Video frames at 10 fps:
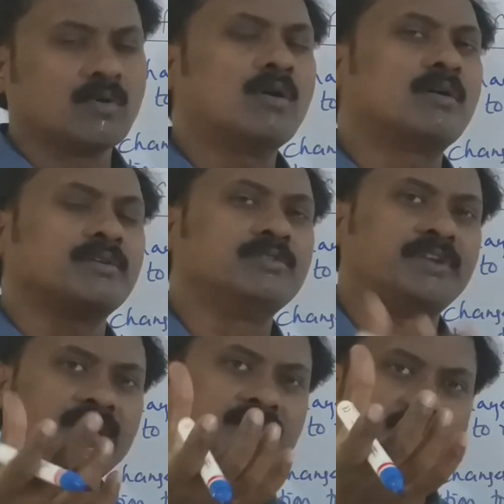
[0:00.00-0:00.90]
Or you
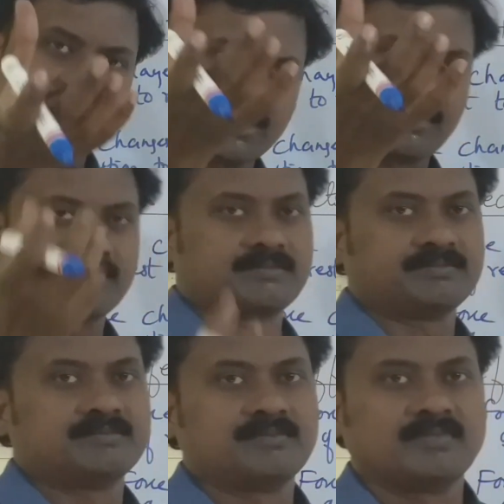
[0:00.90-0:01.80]
take a duster,
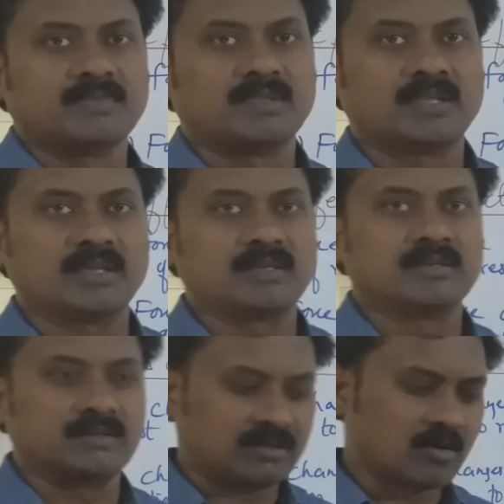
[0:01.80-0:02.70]

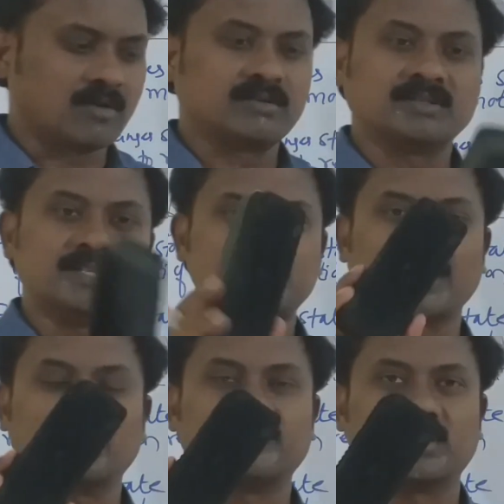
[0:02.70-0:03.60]
not this
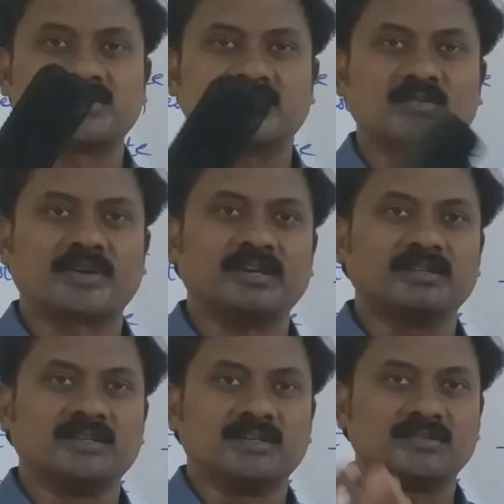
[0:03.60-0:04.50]
kind of duster, okay?